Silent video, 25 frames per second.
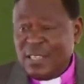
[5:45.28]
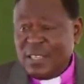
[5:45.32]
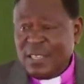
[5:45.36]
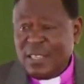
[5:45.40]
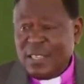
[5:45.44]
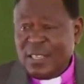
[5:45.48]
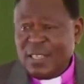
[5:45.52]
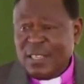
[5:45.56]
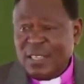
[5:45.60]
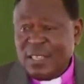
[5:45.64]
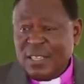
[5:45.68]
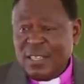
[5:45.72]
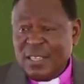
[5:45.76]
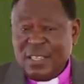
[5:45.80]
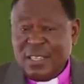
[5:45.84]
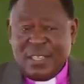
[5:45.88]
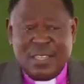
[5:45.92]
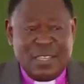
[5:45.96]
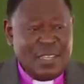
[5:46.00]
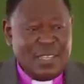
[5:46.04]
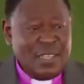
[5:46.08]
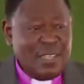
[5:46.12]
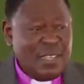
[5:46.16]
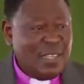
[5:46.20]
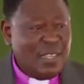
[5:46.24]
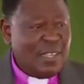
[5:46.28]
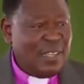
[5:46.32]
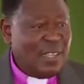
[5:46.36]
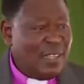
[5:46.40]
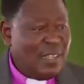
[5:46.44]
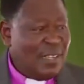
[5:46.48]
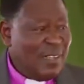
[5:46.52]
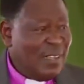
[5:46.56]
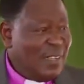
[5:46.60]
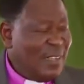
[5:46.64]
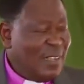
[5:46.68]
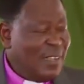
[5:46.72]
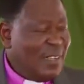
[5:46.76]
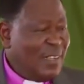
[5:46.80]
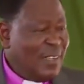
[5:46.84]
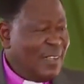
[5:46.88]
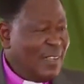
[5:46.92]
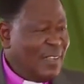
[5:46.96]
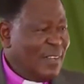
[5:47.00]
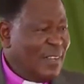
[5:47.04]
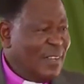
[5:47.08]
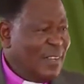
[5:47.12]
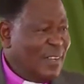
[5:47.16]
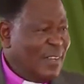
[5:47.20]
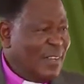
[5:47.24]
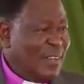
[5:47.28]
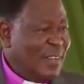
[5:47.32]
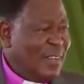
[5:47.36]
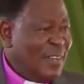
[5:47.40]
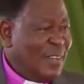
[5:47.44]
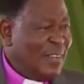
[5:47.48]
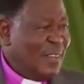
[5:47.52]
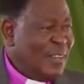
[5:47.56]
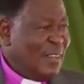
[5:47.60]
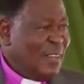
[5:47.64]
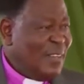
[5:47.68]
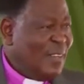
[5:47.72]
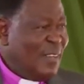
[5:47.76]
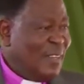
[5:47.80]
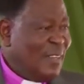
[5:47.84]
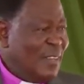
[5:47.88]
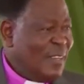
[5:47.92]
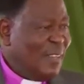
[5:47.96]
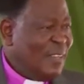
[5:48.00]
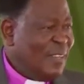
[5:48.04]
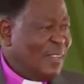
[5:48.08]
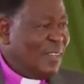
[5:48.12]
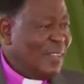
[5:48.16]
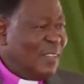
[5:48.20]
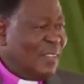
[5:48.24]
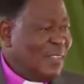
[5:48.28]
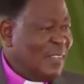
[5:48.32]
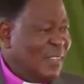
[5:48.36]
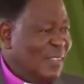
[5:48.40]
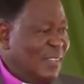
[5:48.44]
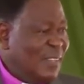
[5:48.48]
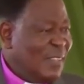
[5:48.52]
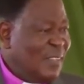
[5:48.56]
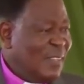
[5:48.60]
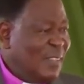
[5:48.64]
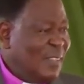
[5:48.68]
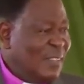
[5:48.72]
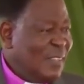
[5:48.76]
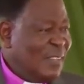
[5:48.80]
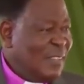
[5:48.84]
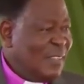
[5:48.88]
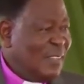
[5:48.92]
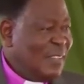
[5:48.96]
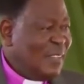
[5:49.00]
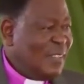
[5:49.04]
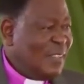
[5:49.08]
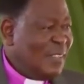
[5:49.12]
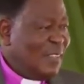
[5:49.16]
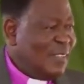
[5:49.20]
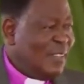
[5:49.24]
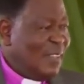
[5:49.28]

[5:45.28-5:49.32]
(silence)